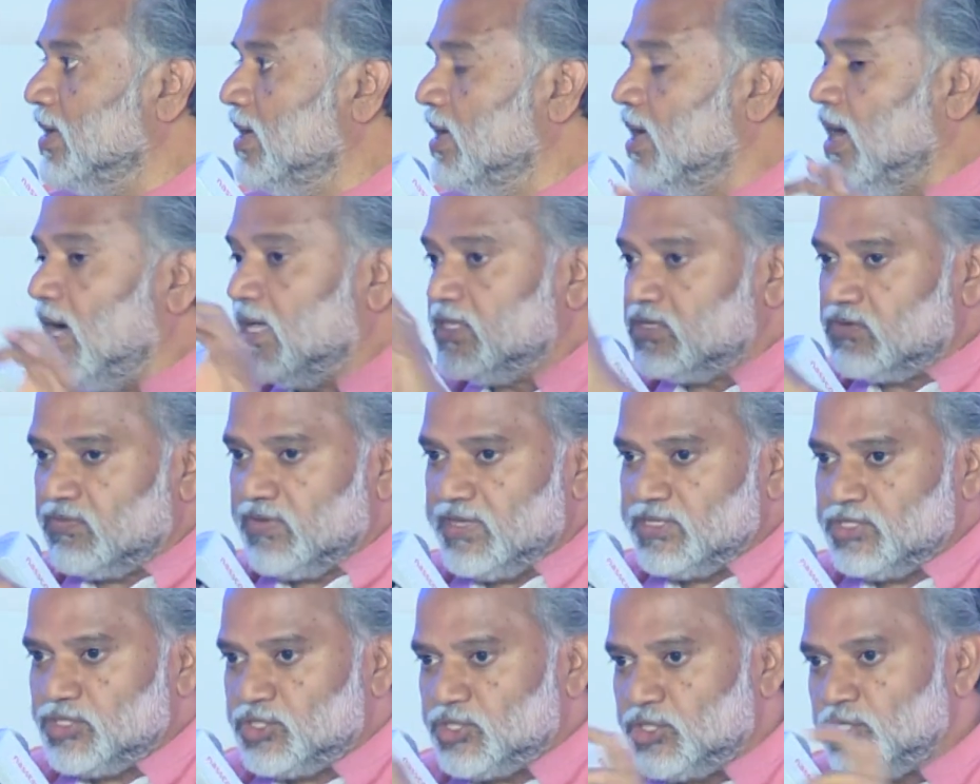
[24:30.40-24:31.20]
Otherwise,
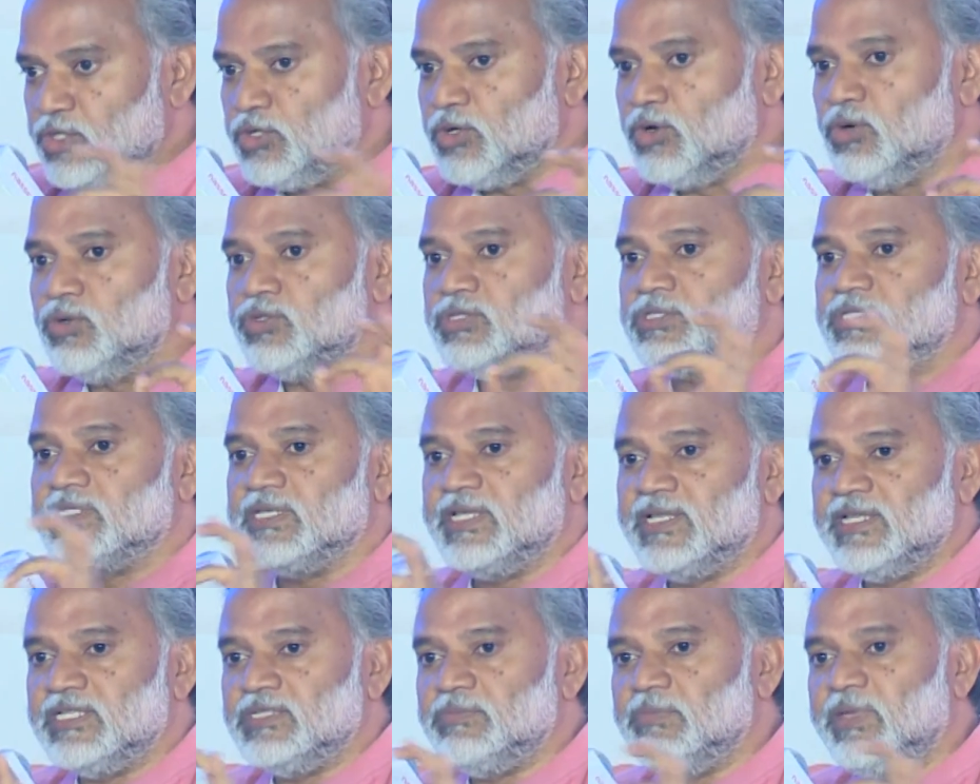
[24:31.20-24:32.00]
zero
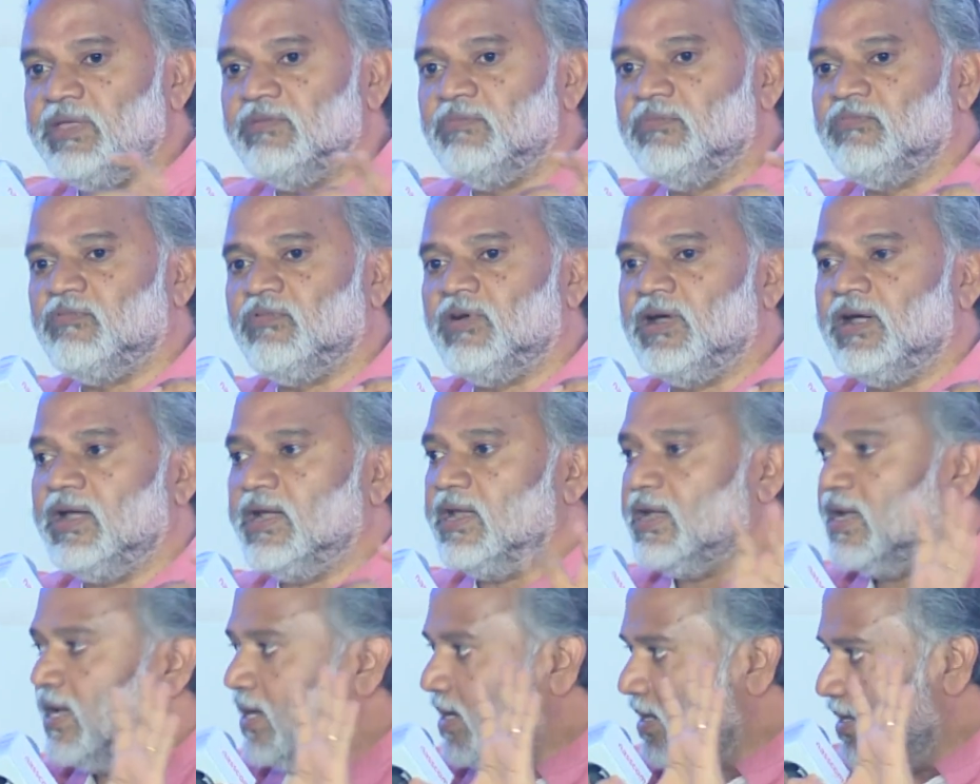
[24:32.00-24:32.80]
Series B fund in
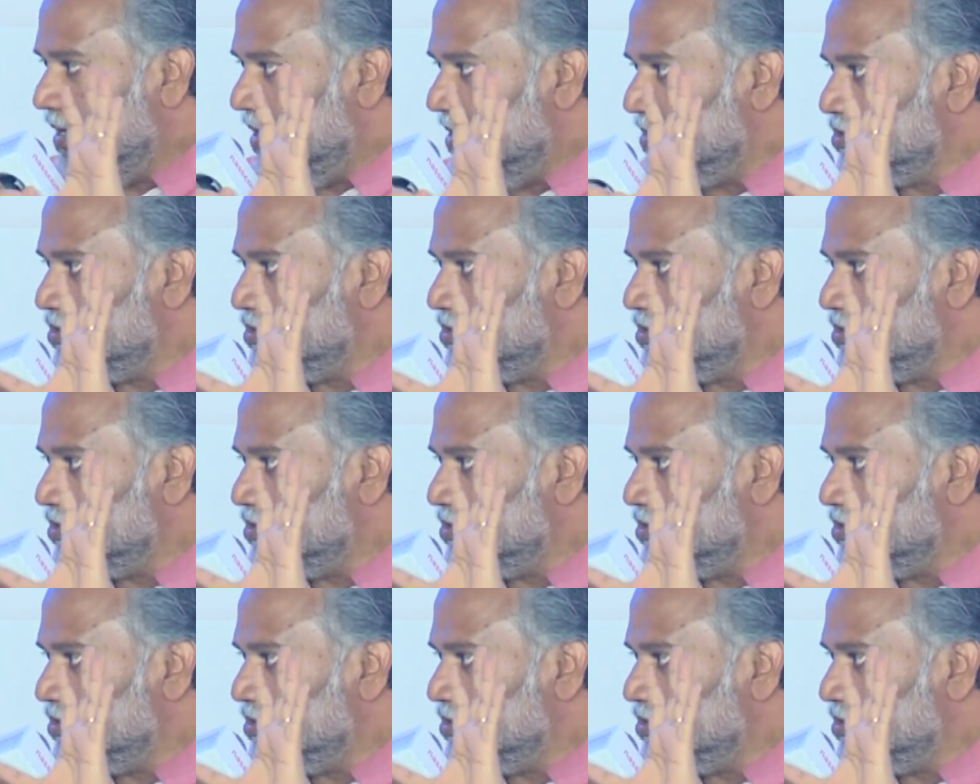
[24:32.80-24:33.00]
India.